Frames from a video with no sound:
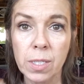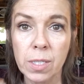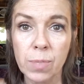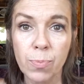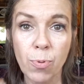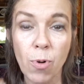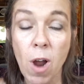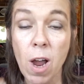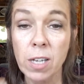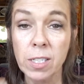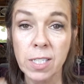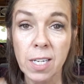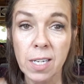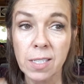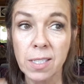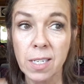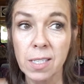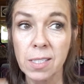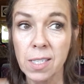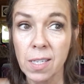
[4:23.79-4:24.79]

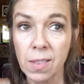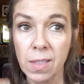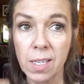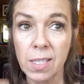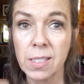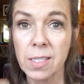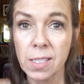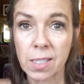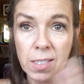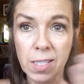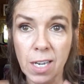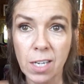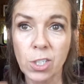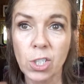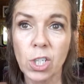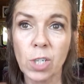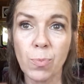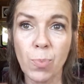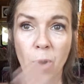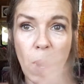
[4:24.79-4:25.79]
processes, in these
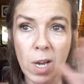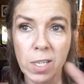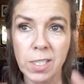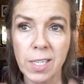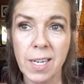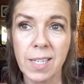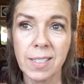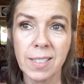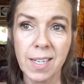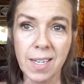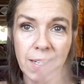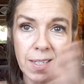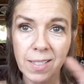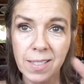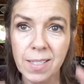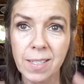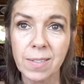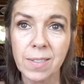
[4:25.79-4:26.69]
ascension processes.